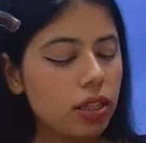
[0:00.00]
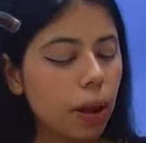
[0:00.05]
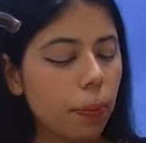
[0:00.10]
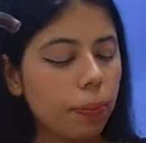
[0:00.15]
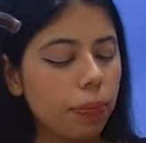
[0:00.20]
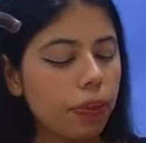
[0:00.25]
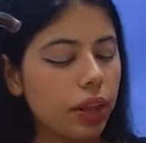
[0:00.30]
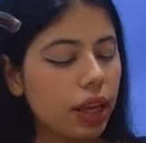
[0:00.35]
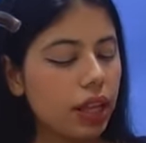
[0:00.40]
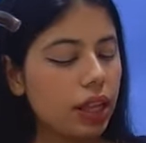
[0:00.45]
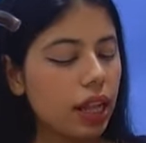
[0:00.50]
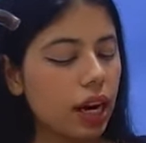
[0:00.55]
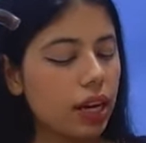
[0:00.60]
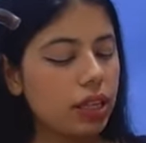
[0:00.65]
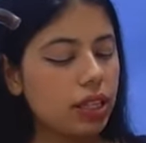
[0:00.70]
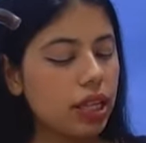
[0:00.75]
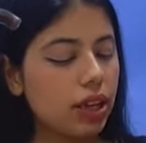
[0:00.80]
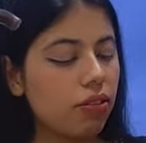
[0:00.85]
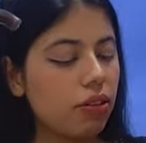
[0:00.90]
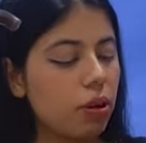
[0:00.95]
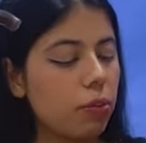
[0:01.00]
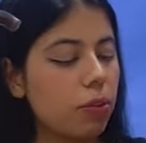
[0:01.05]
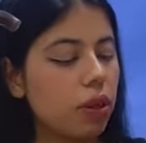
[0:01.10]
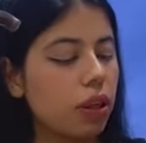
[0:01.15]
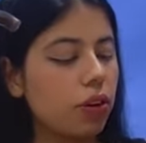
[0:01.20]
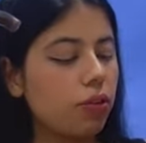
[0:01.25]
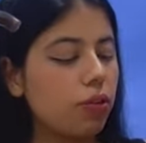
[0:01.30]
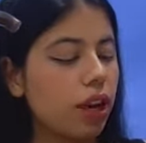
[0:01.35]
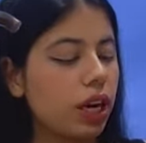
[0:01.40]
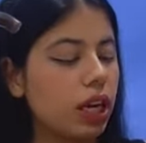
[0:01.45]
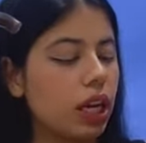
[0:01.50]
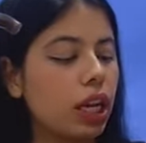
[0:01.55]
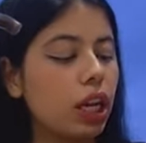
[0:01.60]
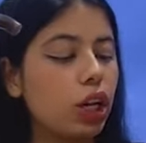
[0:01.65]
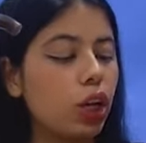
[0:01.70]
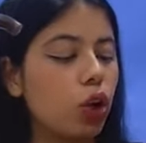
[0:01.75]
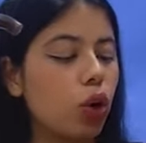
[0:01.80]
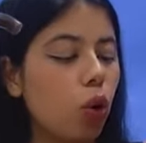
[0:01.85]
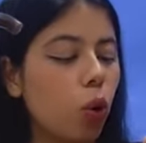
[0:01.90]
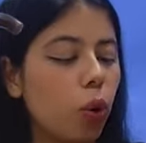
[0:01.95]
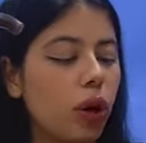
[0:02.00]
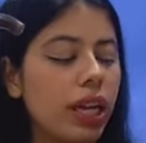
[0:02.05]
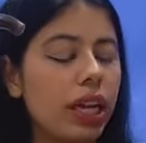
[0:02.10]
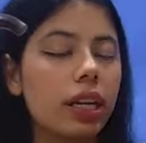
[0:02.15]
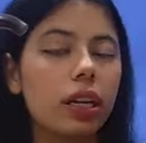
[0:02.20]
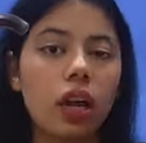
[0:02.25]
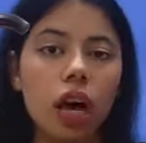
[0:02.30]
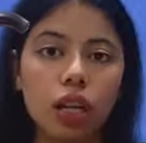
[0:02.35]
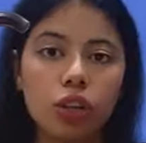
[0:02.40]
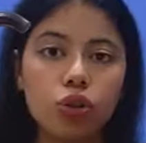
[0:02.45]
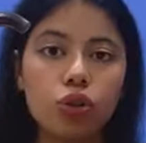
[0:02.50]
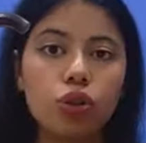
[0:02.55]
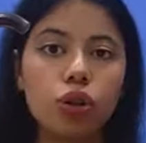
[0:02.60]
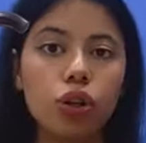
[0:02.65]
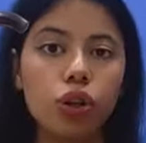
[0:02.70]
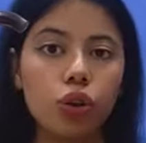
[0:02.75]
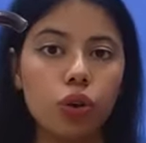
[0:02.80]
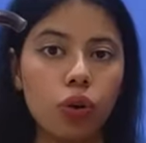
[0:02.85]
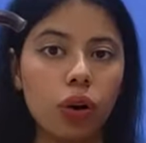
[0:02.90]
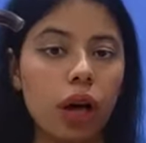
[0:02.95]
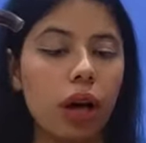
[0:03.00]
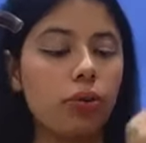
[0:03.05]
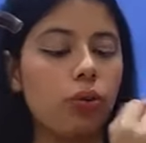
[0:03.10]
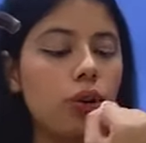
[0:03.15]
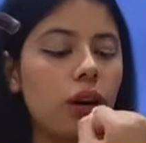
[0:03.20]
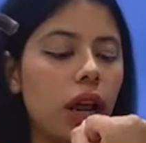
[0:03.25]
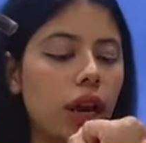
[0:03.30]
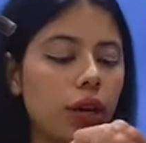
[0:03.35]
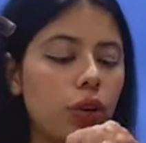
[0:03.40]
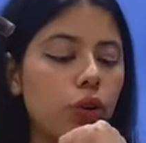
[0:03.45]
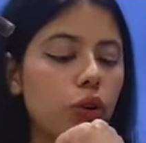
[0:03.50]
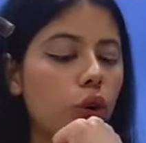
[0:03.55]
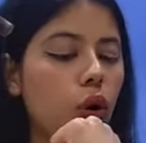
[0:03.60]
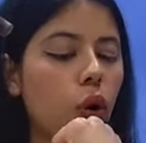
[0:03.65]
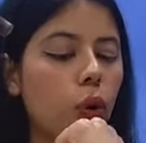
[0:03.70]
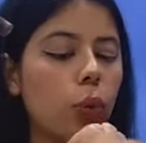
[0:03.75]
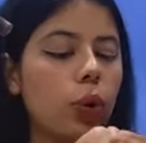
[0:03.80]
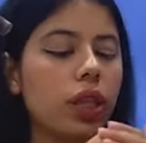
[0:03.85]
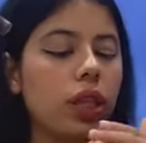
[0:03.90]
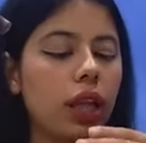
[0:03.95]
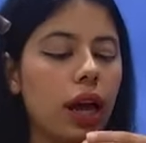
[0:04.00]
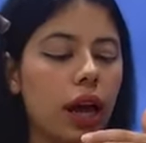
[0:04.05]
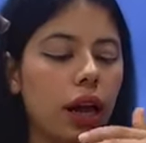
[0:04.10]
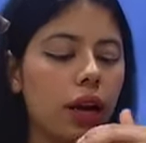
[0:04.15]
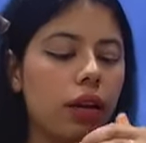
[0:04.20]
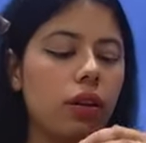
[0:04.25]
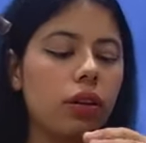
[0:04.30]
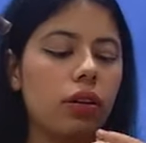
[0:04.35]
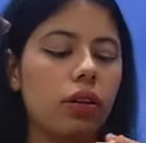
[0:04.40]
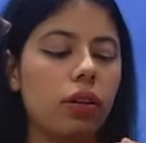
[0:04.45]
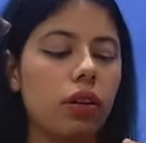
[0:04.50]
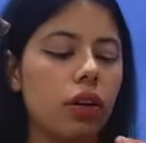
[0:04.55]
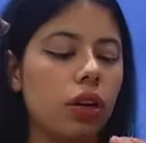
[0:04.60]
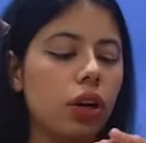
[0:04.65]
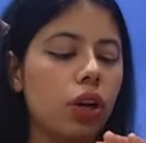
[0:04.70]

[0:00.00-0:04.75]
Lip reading: Something that is giving me a very glowy, natural look, I would like to go with that